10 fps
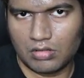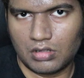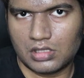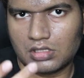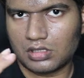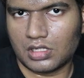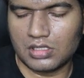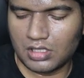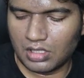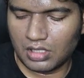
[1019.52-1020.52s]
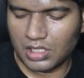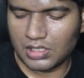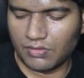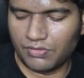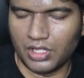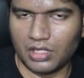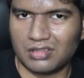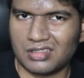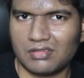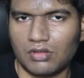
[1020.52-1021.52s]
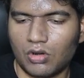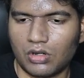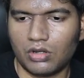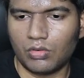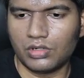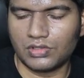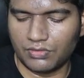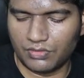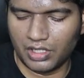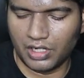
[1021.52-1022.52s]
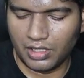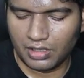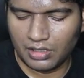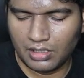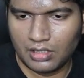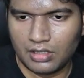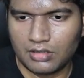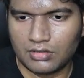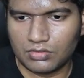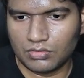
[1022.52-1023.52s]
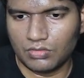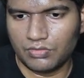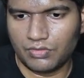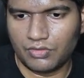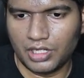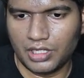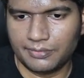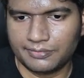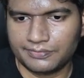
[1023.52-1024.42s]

let's consider it as 50, since we already know it's 50, right? So 50.